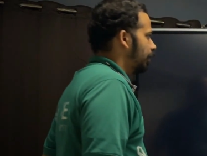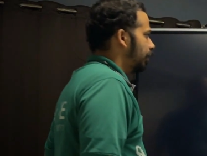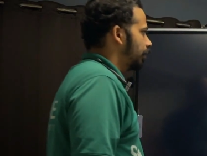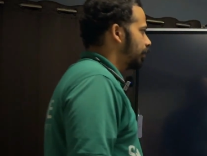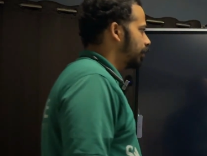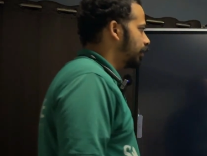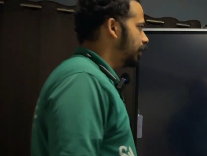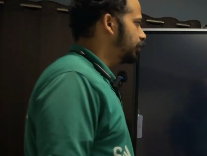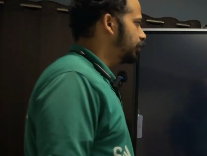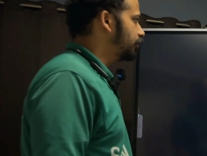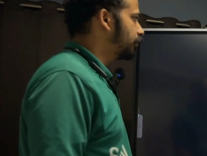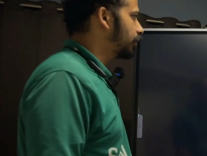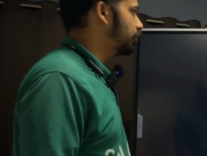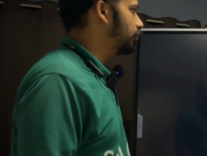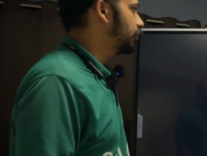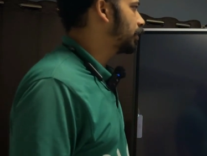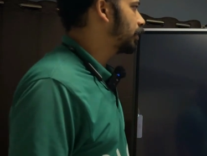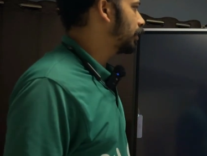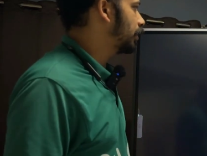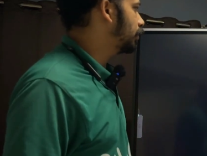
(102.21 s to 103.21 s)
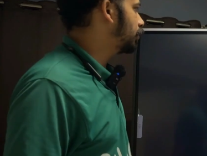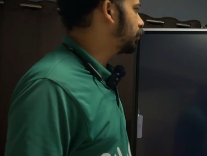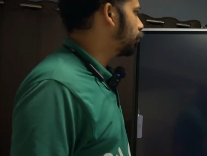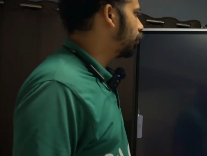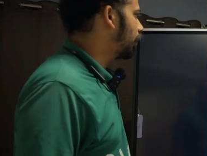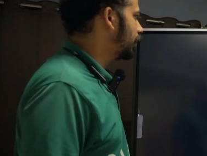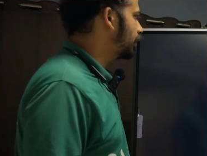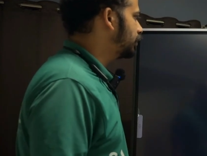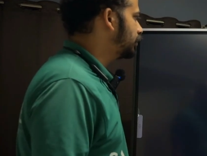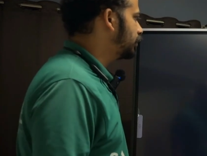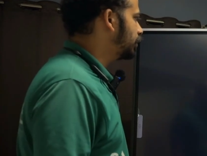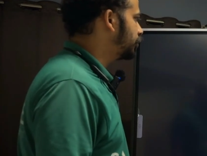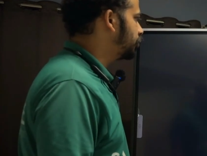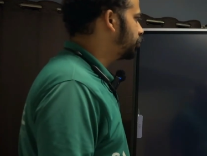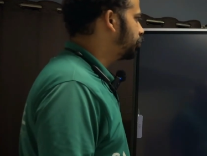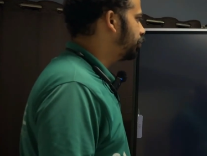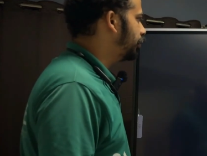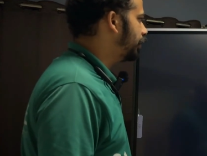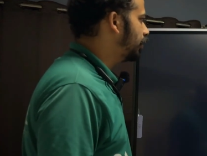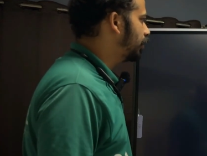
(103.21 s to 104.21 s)
Release from the rest. What is the
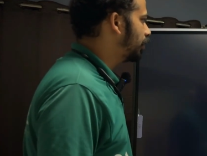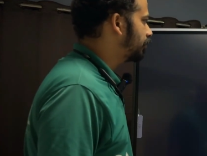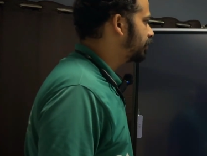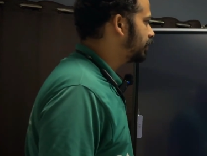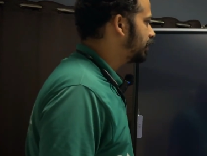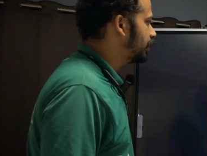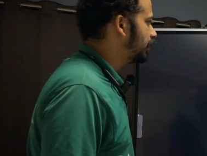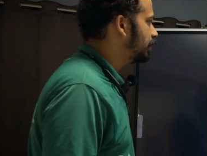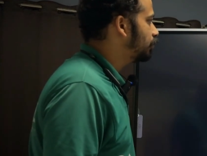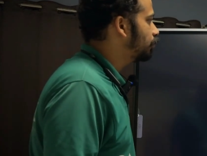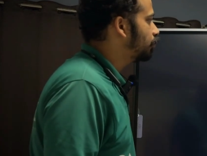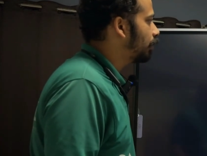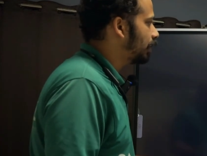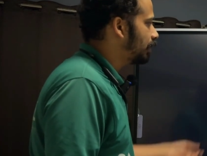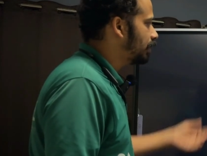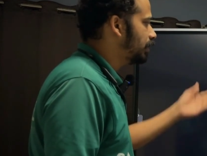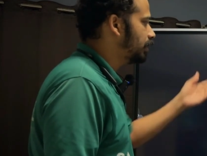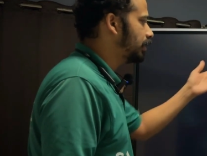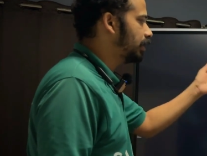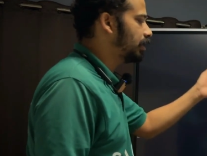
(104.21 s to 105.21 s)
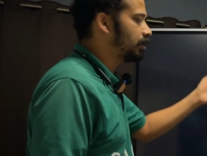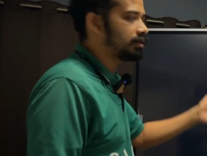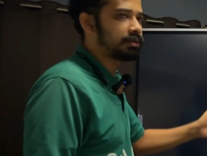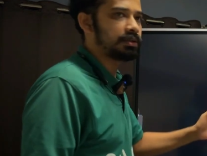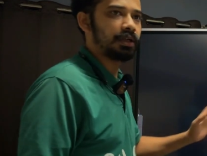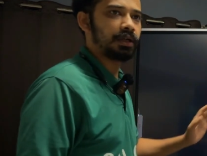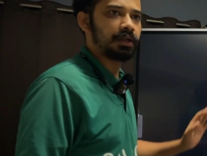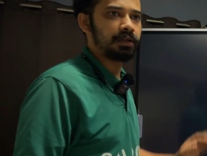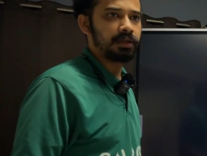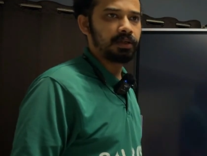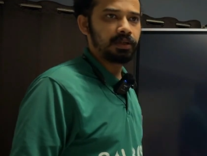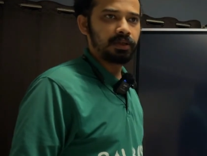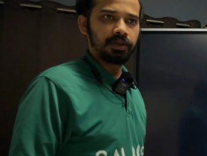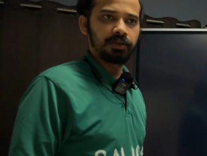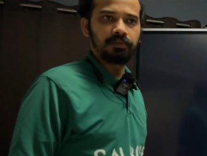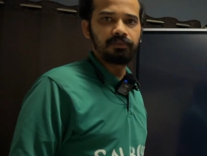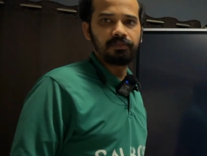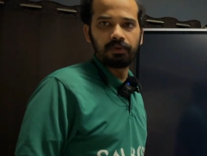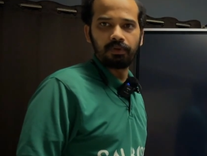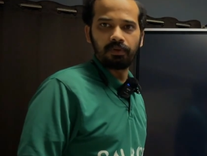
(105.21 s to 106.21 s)
speed of the hinge when it hits the
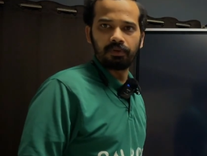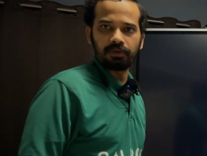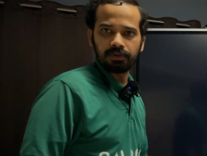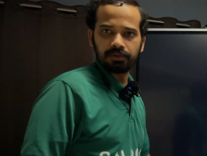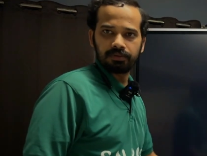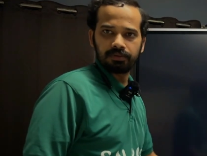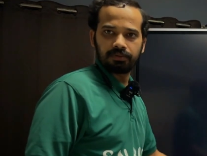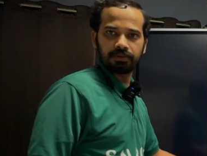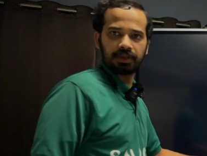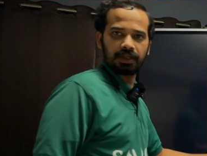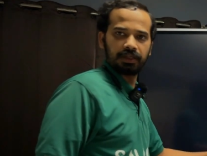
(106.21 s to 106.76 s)
floor? Okay,